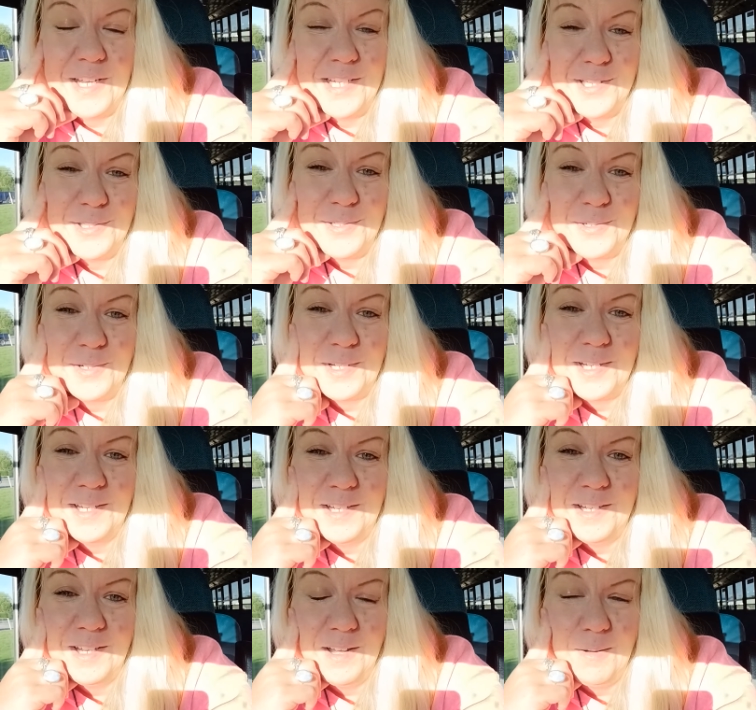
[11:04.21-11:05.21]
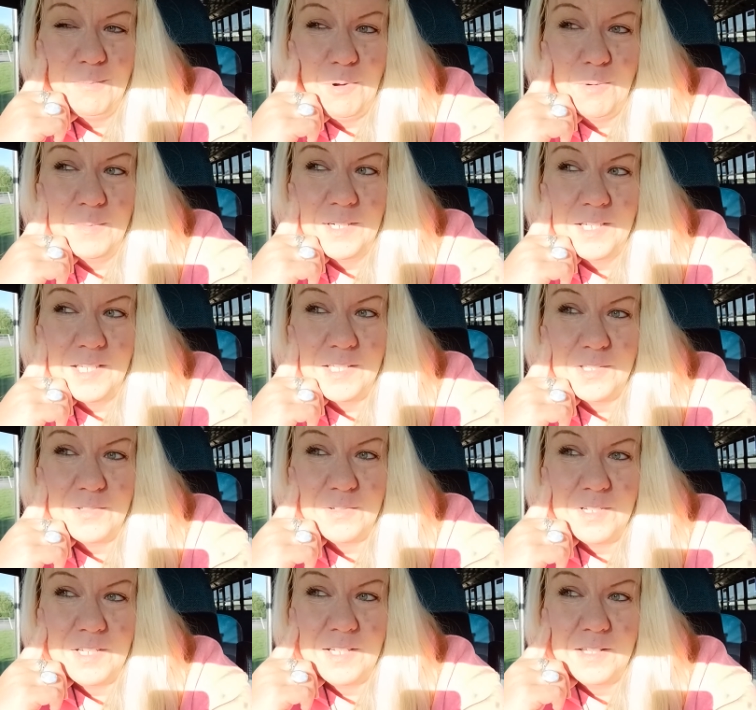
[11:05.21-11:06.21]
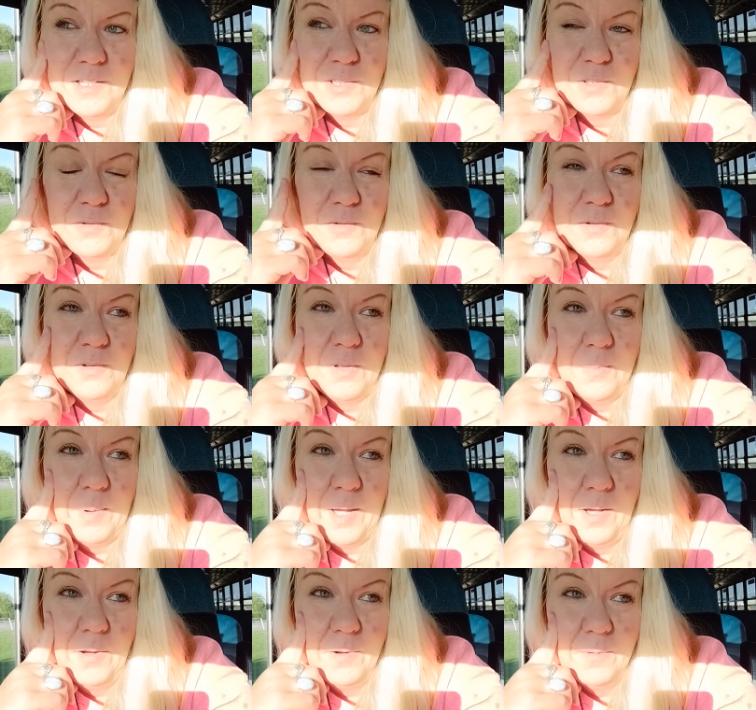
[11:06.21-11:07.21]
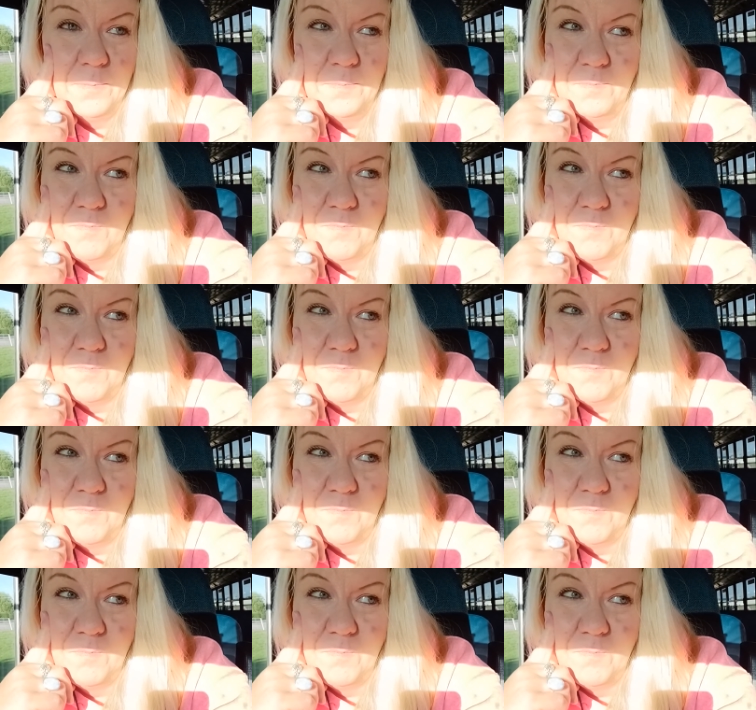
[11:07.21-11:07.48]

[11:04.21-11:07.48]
history, a moment of history, the truth about,